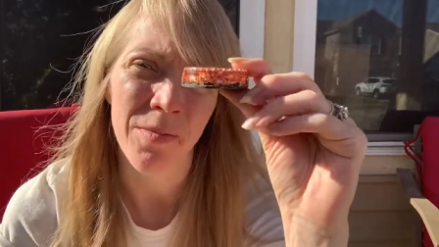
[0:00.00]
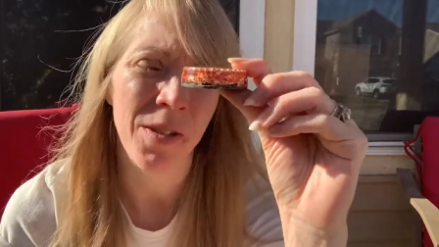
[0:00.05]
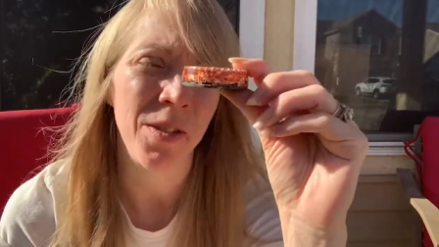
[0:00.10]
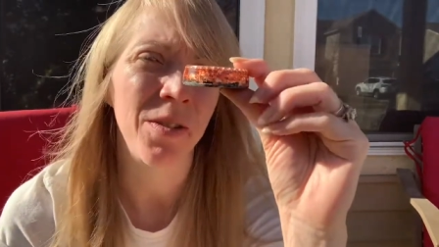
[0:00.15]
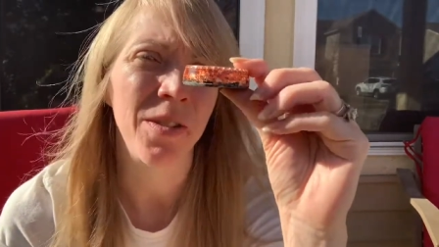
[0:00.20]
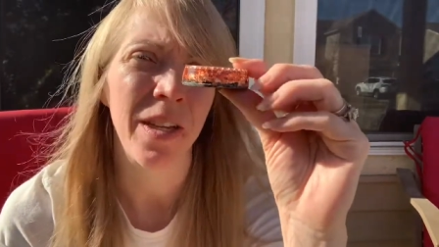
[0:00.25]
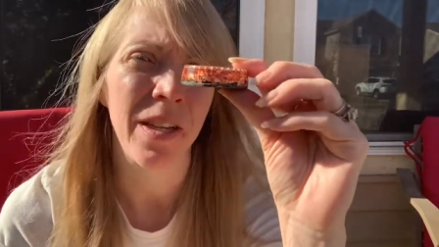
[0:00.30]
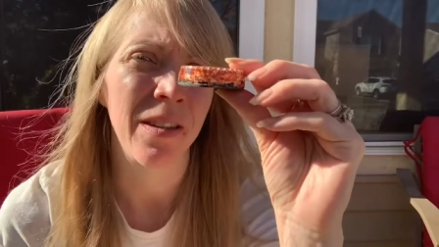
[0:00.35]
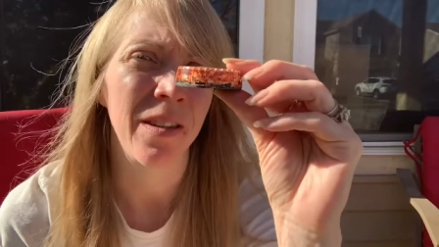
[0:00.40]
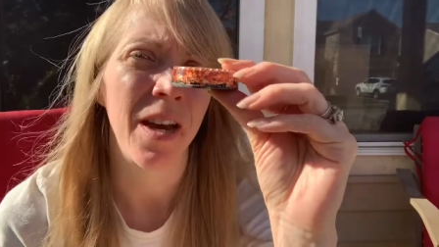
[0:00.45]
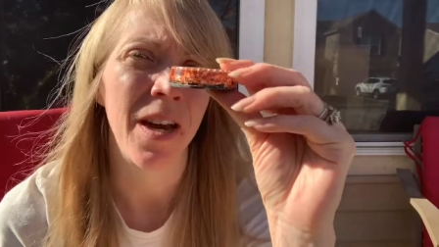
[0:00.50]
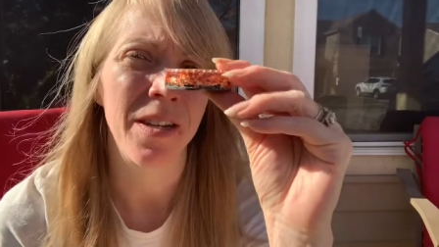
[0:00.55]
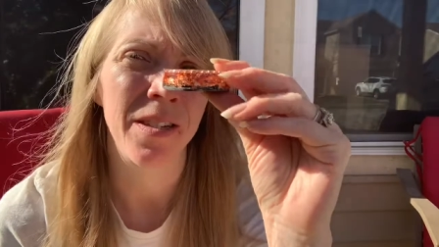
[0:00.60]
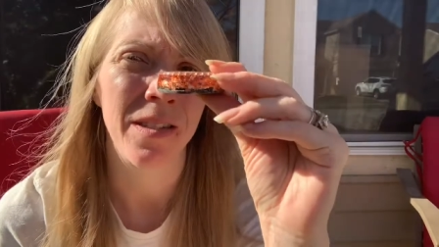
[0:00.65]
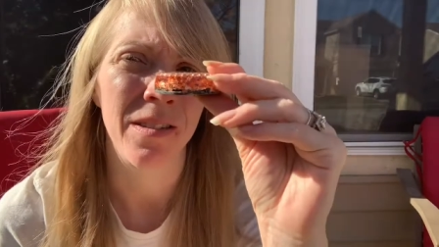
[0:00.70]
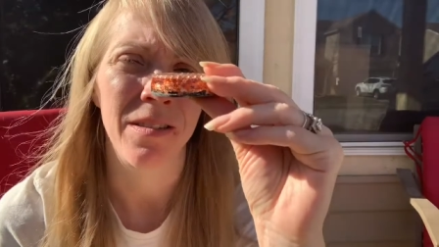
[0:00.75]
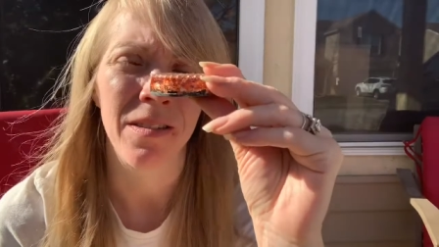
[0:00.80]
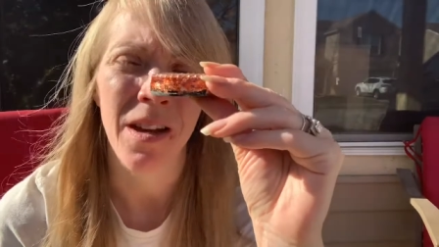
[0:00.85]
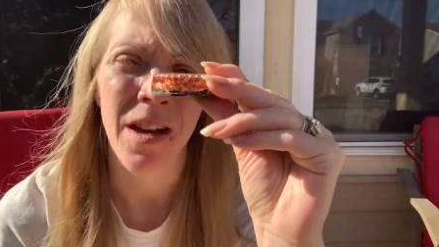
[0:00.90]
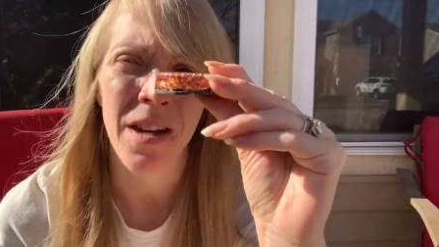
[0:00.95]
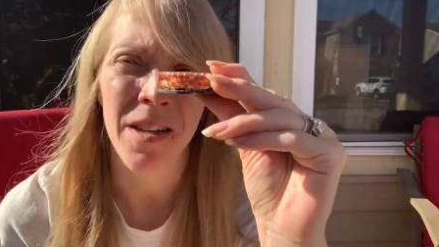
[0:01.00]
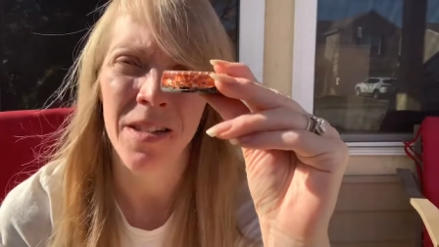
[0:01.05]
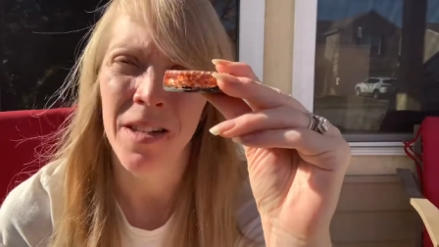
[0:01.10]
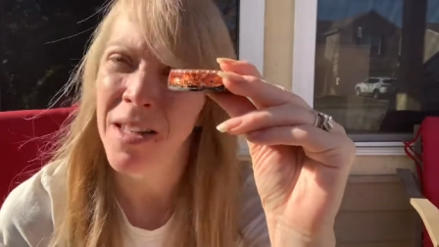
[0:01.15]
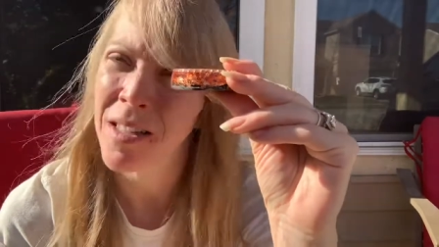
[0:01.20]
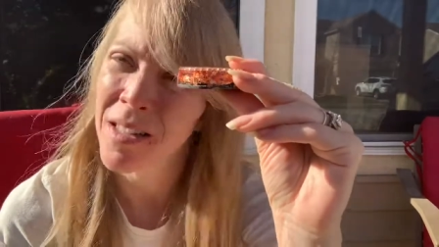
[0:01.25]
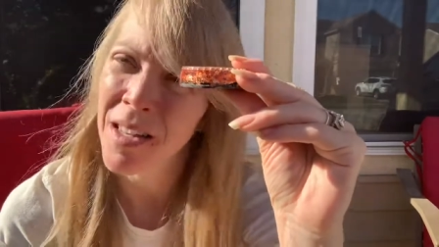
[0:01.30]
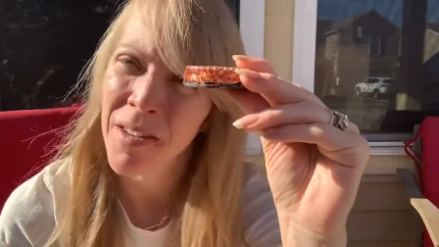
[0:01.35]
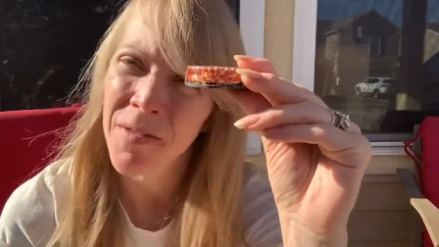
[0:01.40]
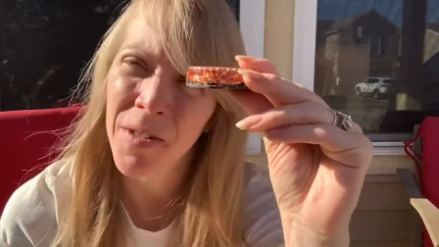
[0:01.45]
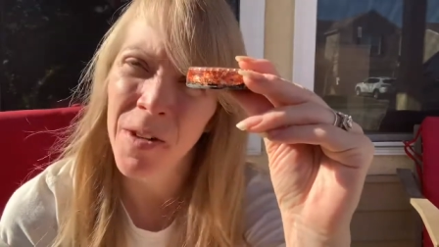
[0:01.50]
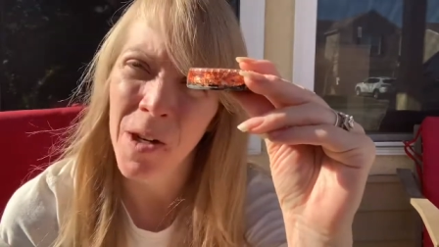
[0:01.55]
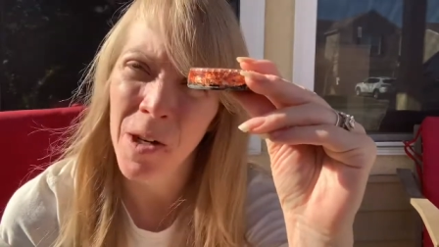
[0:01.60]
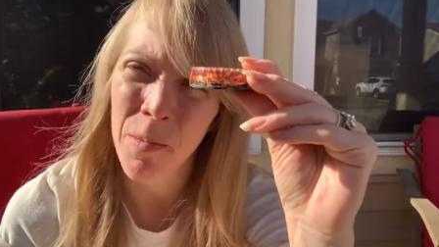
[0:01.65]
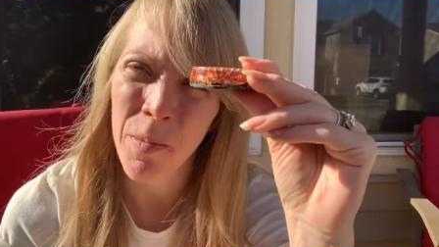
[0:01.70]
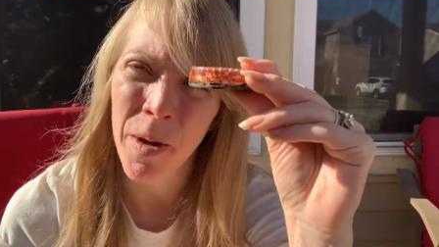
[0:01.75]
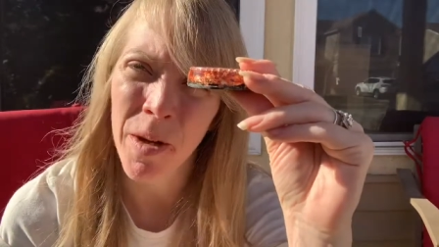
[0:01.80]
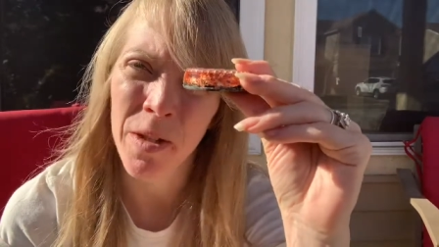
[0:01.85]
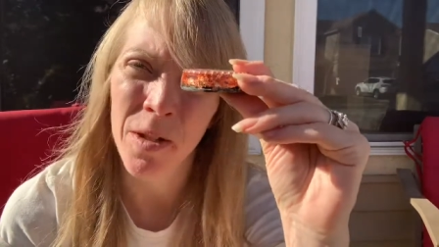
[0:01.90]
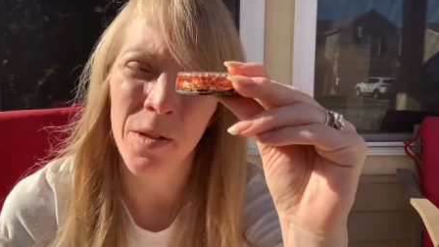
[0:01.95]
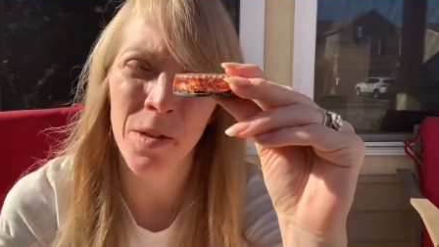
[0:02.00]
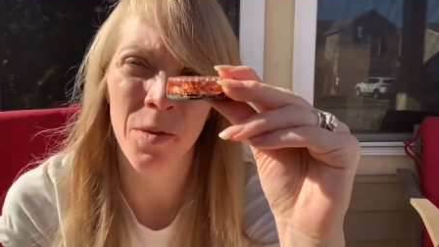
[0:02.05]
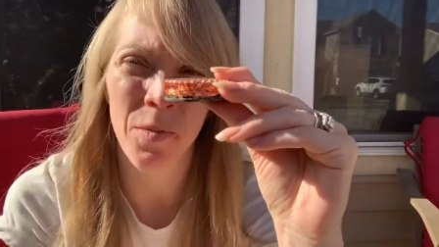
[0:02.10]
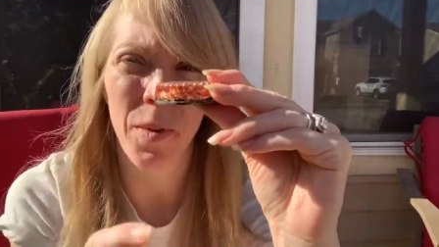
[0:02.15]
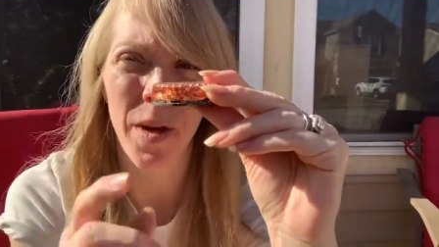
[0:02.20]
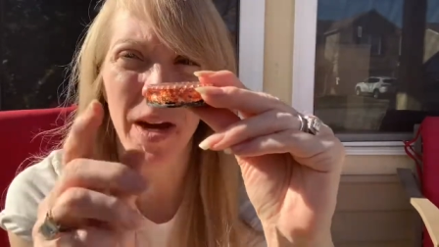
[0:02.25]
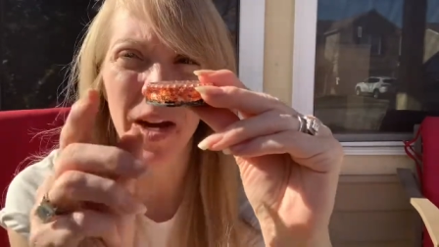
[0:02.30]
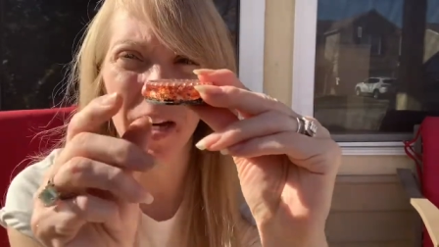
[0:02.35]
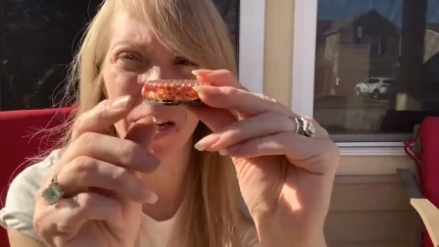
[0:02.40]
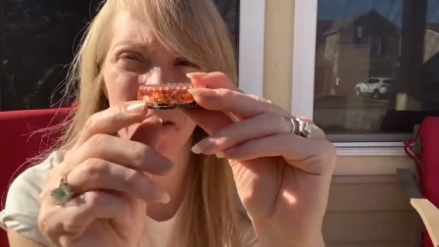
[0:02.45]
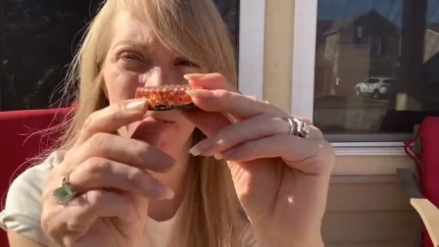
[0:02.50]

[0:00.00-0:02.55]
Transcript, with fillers: You say lots and lots, that's not very much space